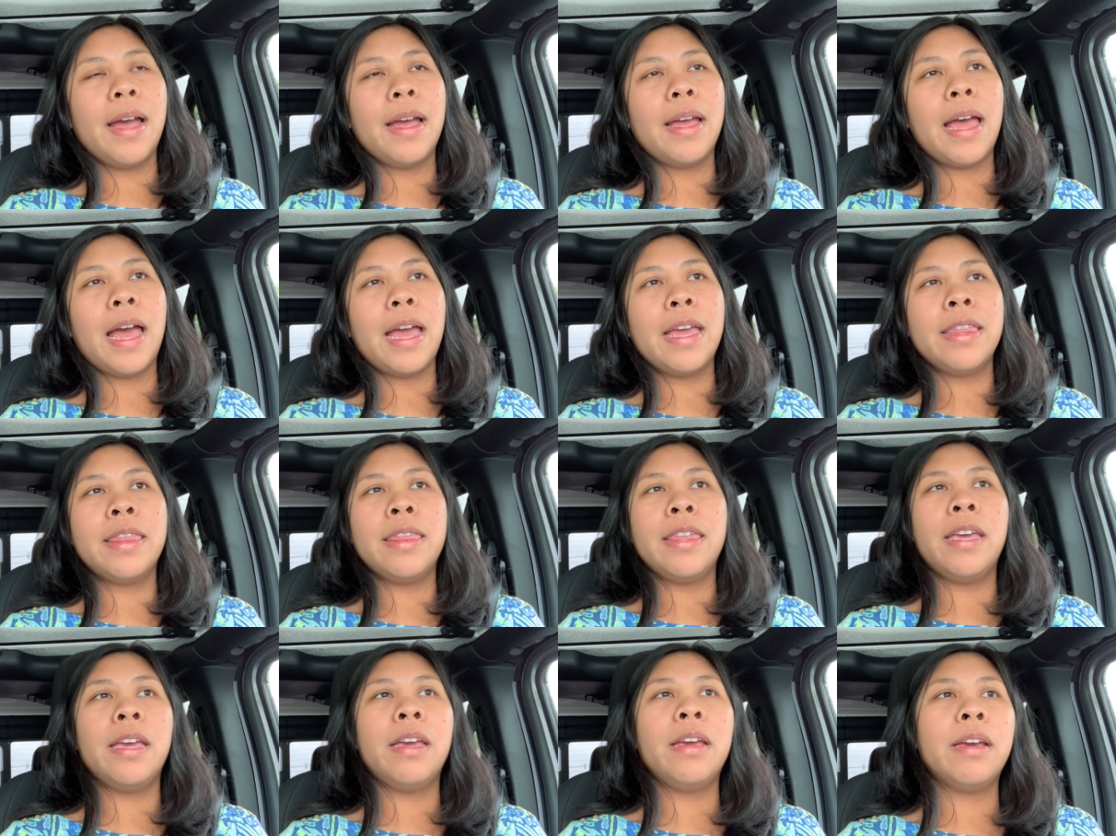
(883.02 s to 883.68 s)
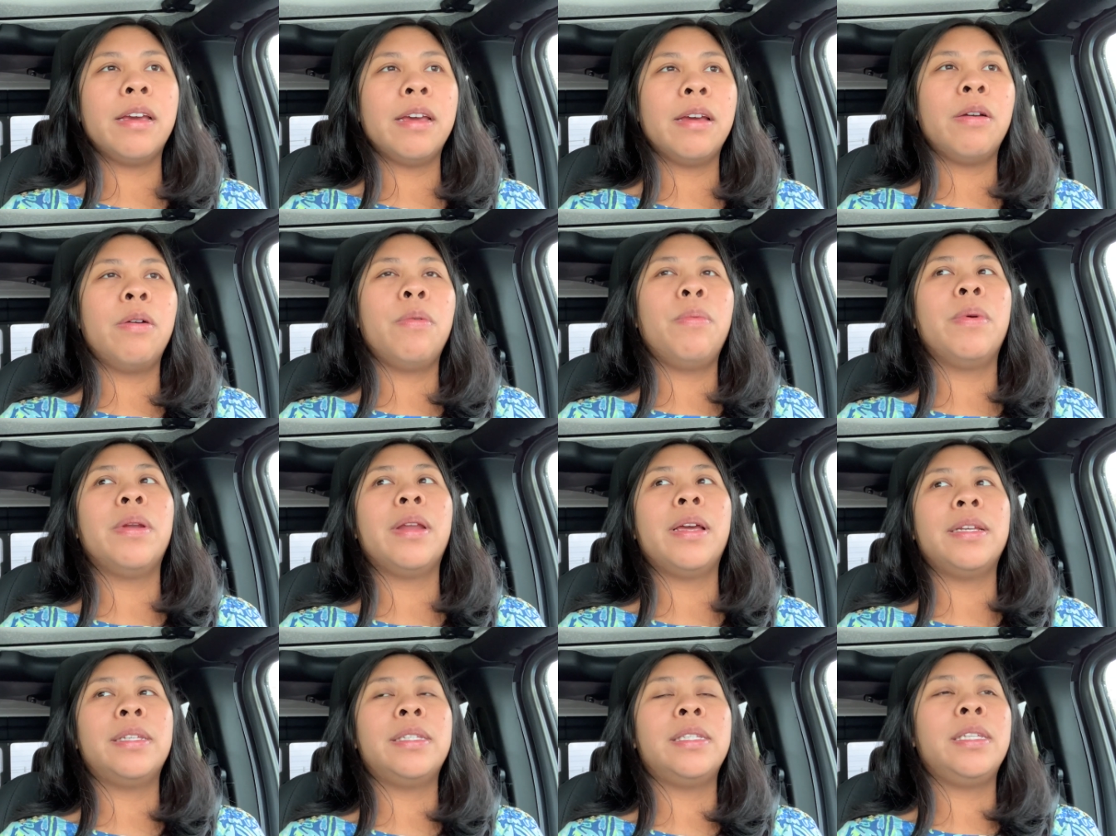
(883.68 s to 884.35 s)
I think
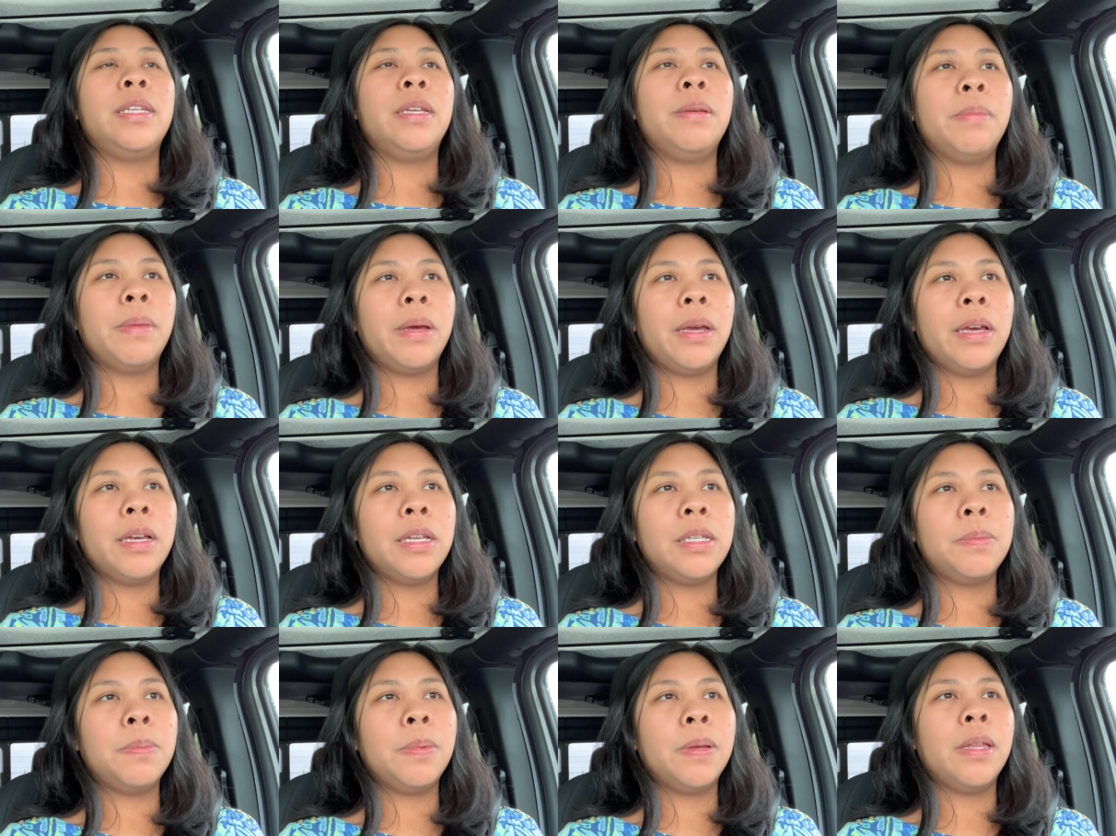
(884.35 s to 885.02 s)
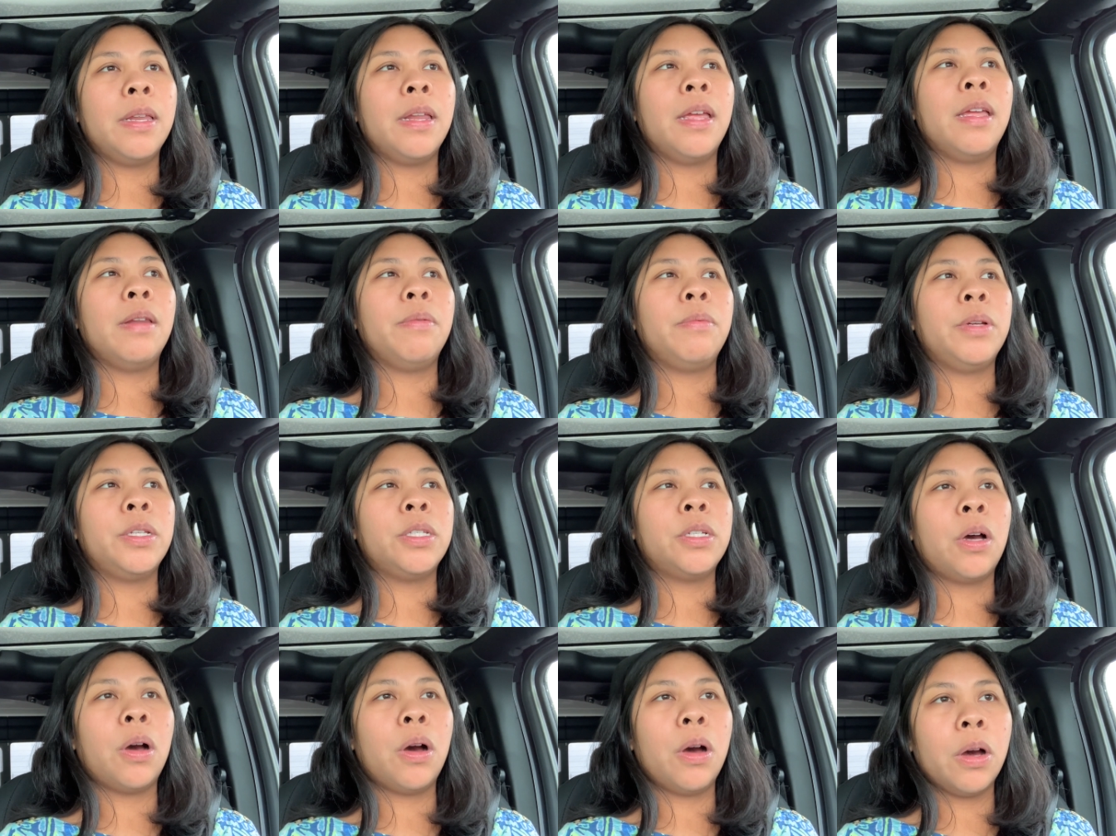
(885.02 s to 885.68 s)
when I see my husband and
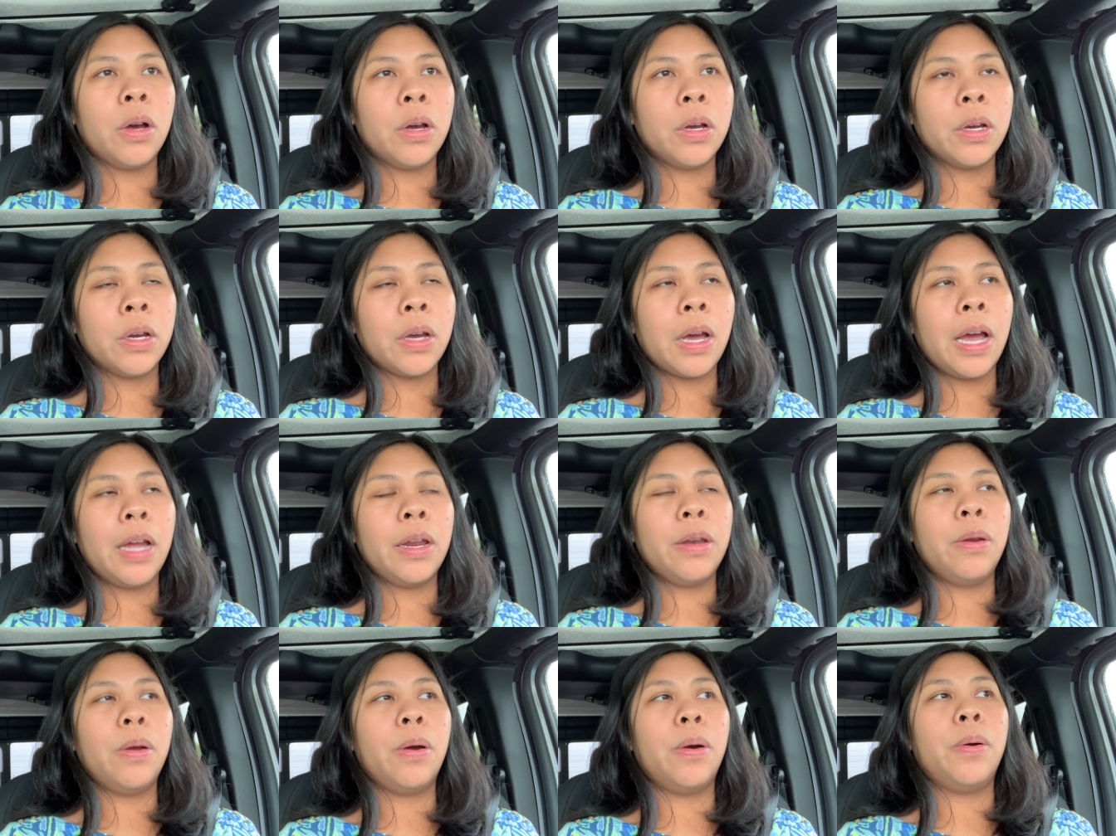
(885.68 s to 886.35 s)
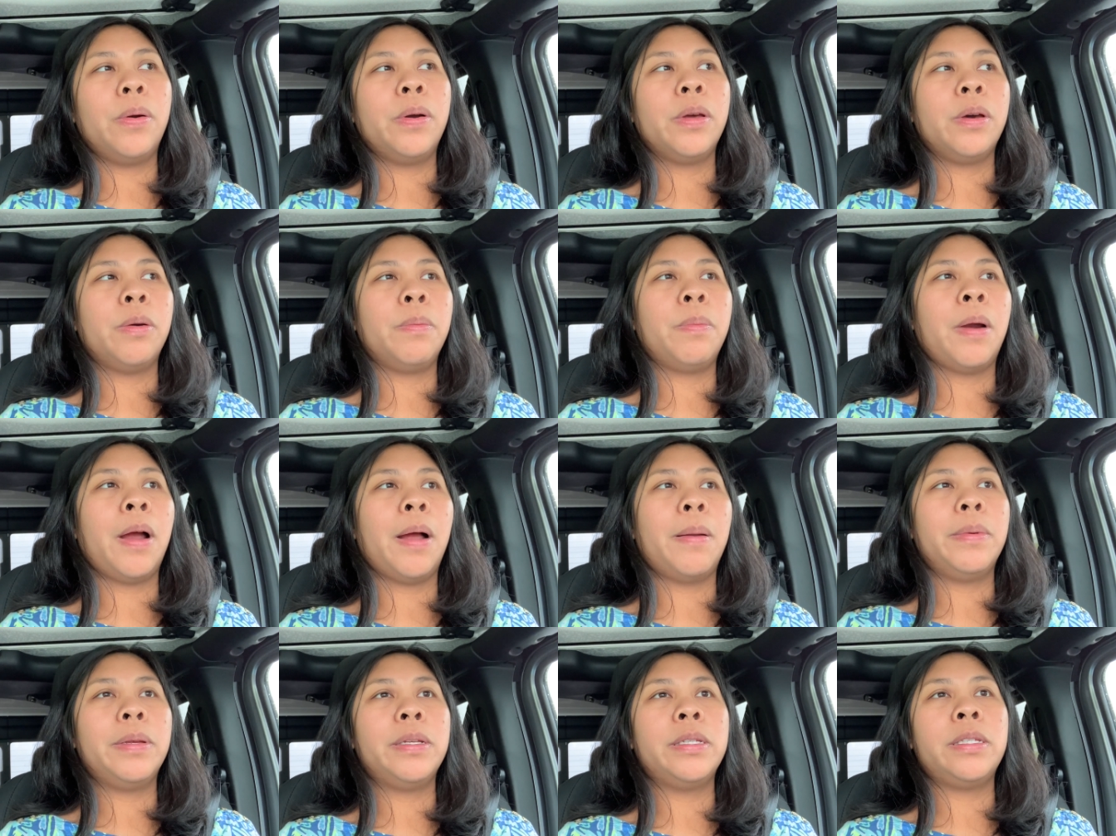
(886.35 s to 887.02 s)
we talk, I know he'll
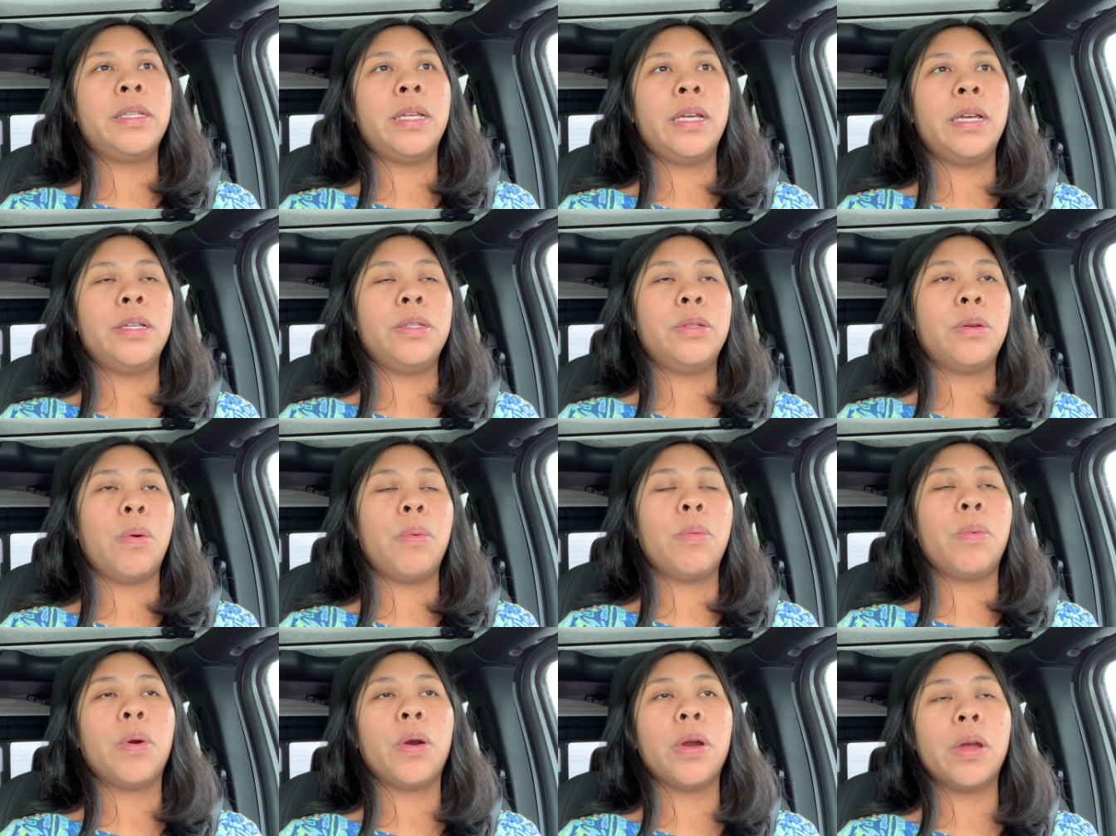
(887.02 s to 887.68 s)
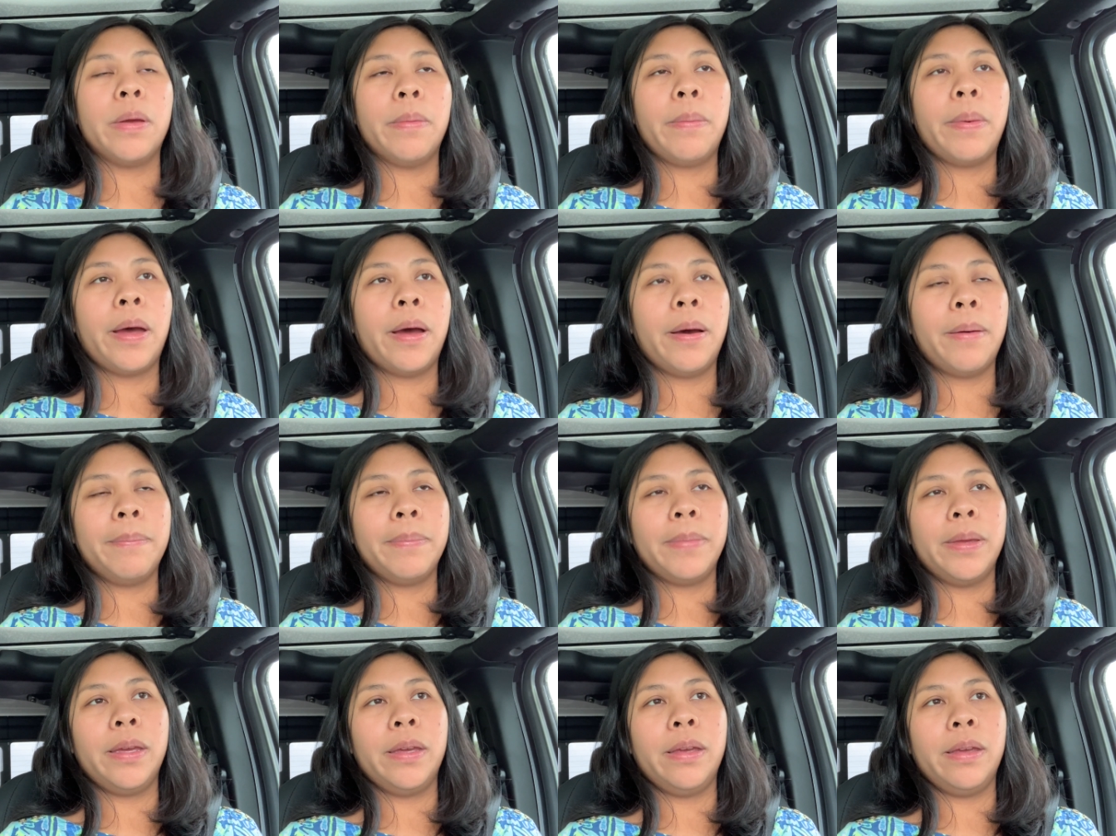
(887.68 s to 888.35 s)
probably say, don't worry about
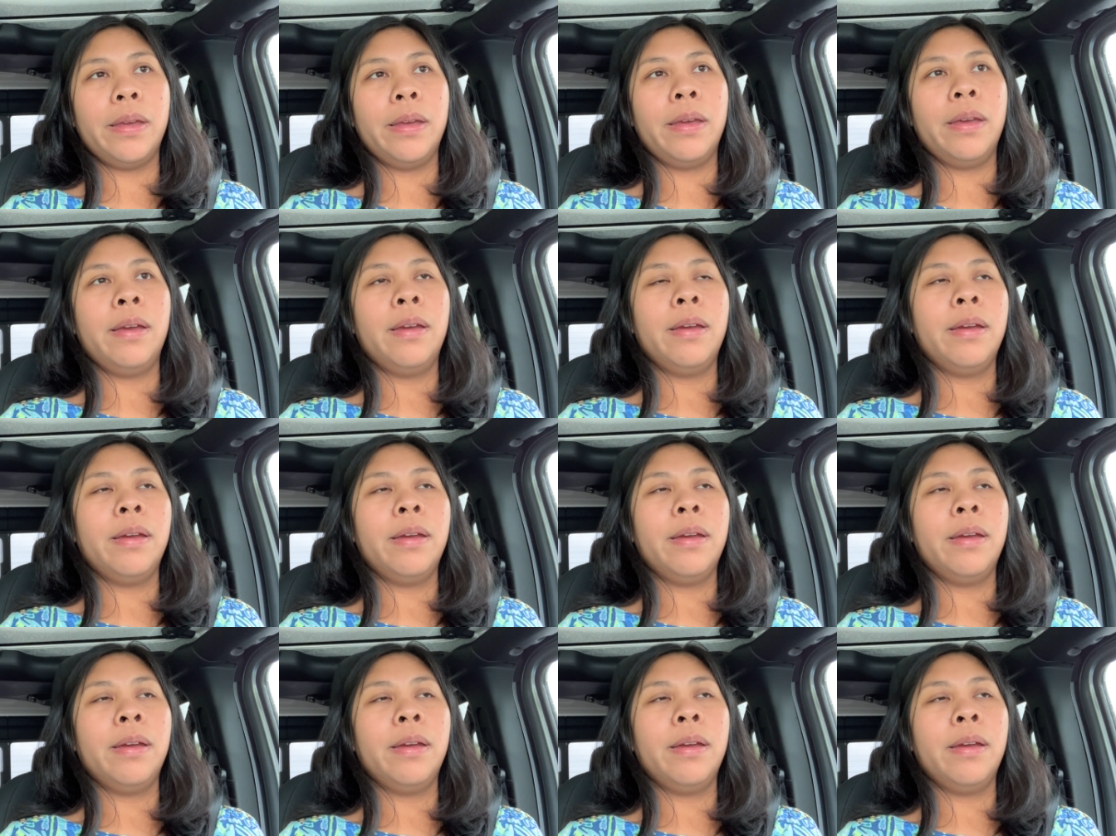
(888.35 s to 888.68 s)
me.